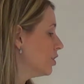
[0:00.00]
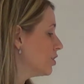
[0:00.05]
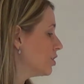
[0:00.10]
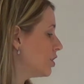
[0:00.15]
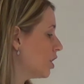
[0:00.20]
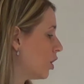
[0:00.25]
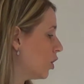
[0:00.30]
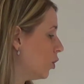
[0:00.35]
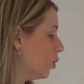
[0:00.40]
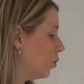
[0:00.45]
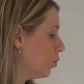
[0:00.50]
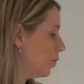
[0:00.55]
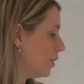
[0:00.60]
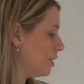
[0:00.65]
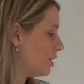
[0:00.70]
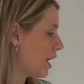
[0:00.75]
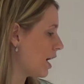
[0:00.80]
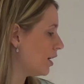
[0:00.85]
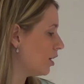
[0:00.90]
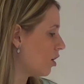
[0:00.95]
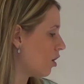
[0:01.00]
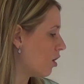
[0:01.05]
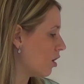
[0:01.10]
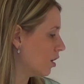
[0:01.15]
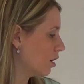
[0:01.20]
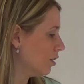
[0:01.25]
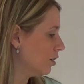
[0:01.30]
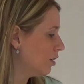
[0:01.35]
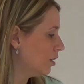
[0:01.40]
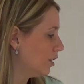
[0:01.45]
So we take
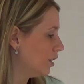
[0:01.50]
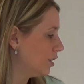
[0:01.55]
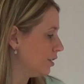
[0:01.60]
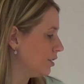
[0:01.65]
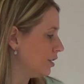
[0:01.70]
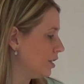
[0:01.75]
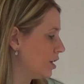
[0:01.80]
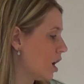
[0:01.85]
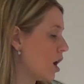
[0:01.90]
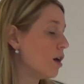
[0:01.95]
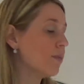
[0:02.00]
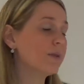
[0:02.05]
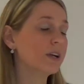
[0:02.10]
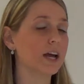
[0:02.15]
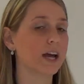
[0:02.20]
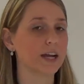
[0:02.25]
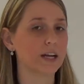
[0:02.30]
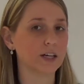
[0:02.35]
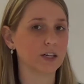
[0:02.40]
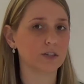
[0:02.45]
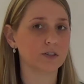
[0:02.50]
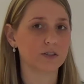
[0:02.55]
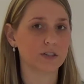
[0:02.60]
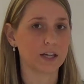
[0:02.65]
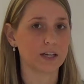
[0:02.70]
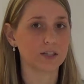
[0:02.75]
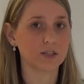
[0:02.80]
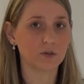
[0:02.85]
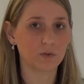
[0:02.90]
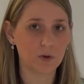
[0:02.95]
our denominator,
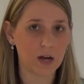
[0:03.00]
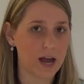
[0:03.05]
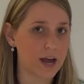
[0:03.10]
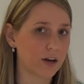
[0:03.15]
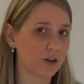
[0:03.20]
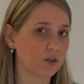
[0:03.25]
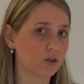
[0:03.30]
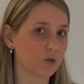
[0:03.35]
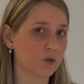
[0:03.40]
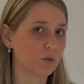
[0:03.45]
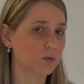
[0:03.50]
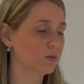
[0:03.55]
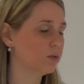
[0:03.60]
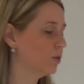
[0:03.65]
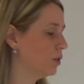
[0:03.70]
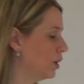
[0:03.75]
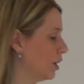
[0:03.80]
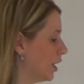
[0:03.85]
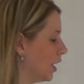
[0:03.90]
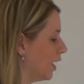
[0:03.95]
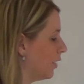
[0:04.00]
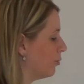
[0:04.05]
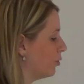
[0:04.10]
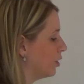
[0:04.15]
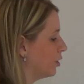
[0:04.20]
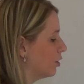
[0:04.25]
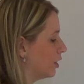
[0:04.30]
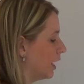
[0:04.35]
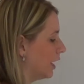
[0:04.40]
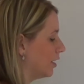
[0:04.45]
that's a radical, and
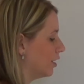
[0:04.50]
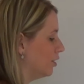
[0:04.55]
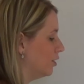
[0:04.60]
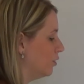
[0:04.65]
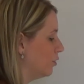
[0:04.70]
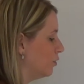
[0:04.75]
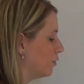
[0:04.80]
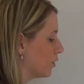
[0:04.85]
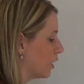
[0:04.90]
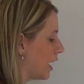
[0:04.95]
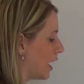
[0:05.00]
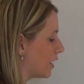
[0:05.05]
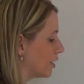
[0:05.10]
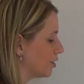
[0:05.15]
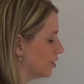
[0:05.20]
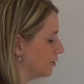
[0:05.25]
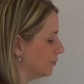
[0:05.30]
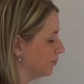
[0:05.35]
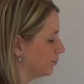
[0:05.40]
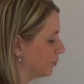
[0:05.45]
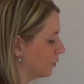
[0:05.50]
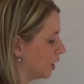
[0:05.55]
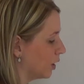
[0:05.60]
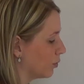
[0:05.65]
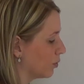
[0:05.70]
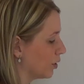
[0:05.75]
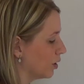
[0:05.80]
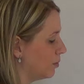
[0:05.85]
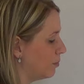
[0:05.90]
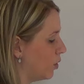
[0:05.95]
we create a new fraction
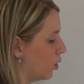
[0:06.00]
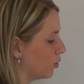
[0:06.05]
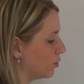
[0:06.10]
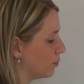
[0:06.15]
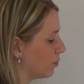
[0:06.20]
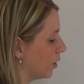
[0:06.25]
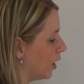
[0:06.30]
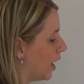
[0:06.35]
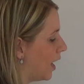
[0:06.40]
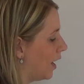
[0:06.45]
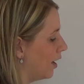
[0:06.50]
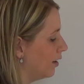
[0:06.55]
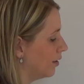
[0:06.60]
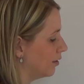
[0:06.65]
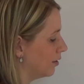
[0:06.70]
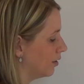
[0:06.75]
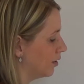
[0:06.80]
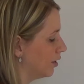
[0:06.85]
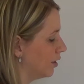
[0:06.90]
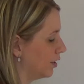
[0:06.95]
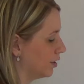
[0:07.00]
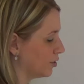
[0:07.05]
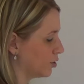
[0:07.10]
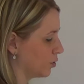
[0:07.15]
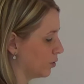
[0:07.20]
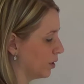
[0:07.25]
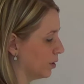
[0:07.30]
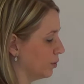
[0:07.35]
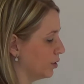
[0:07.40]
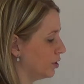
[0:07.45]
that we're going to multiply.
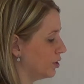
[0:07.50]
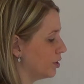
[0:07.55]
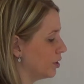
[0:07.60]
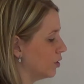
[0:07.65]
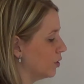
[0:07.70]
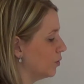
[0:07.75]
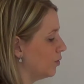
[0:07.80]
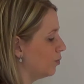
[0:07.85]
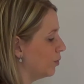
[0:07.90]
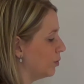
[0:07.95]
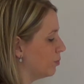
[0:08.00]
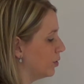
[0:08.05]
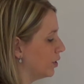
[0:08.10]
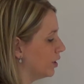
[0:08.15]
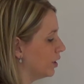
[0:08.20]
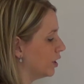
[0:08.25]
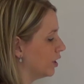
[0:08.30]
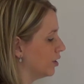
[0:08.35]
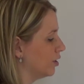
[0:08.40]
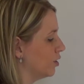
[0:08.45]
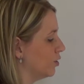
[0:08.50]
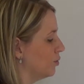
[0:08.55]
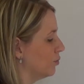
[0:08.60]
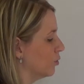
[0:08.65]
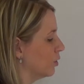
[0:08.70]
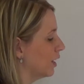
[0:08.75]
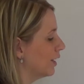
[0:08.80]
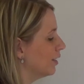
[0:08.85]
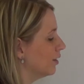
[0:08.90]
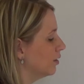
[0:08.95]
Square root of 2, we put it in the
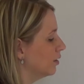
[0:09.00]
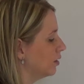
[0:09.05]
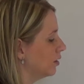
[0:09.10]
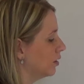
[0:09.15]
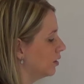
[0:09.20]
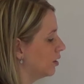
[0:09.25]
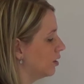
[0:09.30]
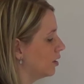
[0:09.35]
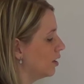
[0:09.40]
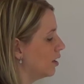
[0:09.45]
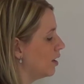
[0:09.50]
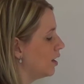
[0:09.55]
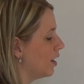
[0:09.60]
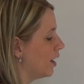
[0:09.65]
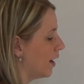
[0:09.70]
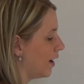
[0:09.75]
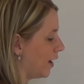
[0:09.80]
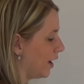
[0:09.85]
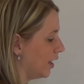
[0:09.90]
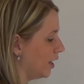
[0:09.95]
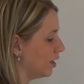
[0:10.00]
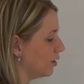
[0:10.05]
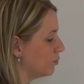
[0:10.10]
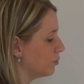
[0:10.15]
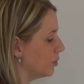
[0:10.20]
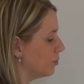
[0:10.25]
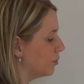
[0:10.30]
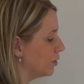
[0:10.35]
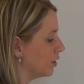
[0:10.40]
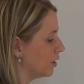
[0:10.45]
numerator,
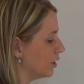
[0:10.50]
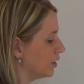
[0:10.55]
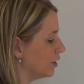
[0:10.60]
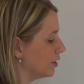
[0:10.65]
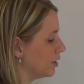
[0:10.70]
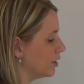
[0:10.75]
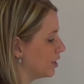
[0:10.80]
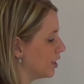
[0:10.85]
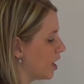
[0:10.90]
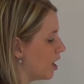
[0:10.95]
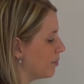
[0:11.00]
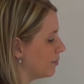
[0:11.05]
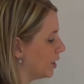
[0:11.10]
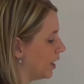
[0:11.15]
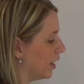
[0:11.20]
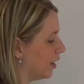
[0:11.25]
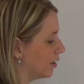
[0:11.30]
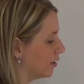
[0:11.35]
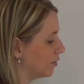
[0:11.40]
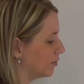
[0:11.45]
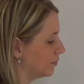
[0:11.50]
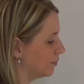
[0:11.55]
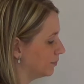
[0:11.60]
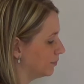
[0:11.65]
and we put it in the denominator.